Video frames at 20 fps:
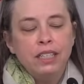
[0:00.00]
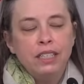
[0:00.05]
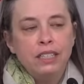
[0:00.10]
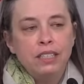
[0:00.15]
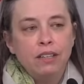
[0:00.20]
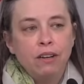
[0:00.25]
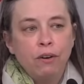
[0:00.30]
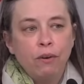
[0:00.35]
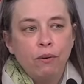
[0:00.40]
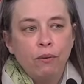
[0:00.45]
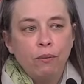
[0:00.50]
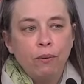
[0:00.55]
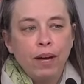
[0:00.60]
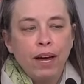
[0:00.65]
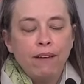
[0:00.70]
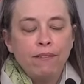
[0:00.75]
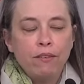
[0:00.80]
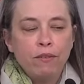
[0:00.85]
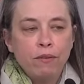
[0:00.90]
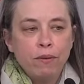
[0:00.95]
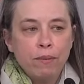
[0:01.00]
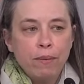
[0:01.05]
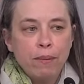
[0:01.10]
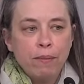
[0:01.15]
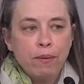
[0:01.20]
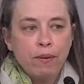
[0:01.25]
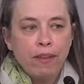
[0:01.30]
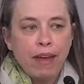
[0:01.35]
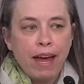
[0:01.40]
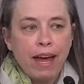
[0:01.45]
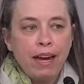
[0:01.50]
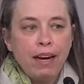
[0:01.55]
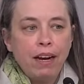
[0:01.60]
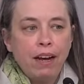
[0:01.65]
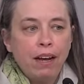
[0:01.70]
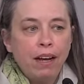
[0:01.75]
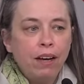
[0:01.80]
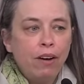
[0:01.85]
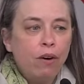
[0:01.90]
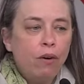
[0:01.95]
So we have to remember that.
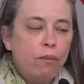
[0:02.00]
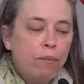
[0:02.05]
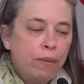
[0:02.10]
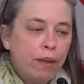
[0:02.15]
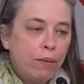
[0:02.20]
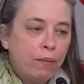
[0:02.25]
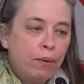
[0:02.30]
I hope